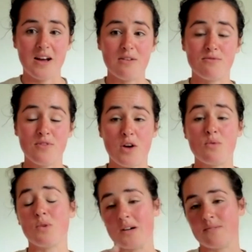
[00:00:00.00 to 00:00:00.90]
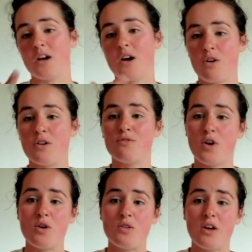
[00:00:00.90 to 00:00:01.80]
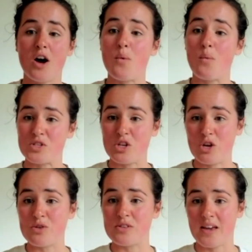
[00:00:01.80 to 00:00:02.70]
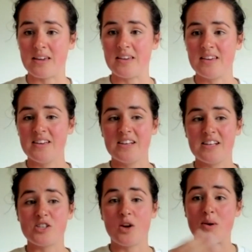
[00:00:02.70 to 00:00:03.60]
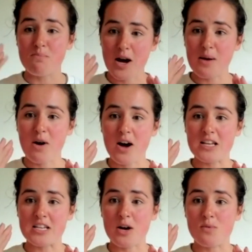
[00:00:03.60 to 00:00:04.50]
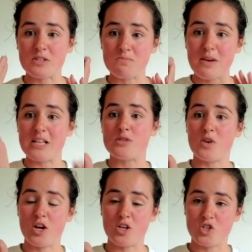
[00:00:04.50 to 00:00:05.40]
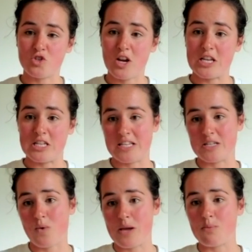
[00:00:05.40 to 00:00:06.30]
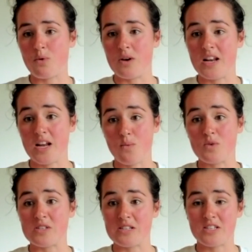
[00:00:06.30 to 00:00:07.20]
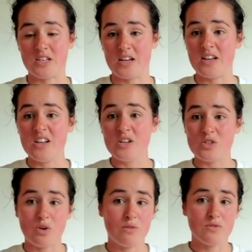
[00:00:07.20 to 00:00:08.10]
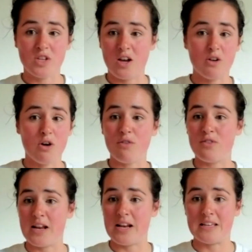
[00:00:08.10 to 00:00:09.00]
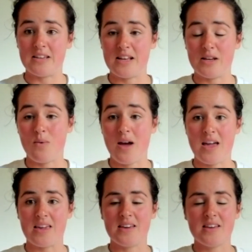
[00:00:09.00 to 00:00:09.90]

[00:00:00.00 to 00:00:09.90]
phone, well, on a phone that I wasn't using. And so in my mind, I was meant to be going straight to this waypoint, and I wasn't to sort of turn off in any way.